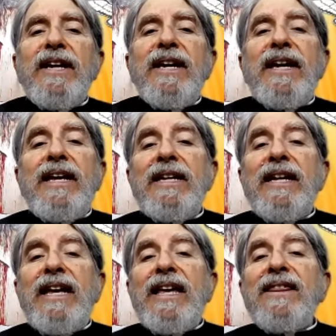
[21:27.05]
in,
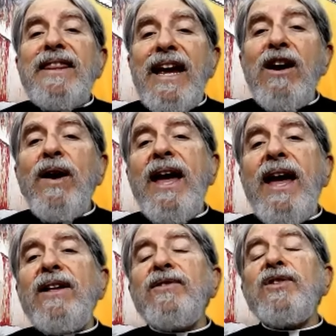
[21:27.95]
in their
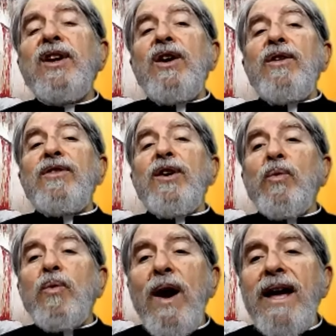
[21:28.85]
hands the
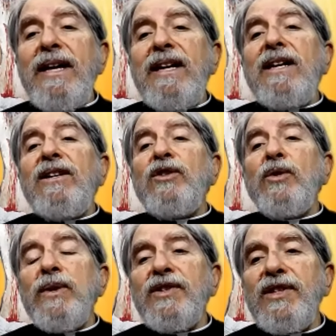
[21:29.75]
right to
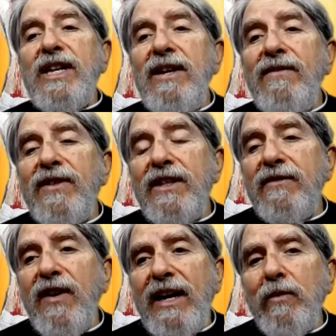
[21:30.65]
receive the
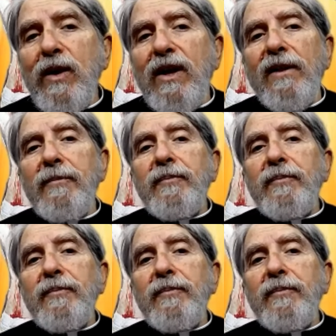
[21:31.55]
divine will.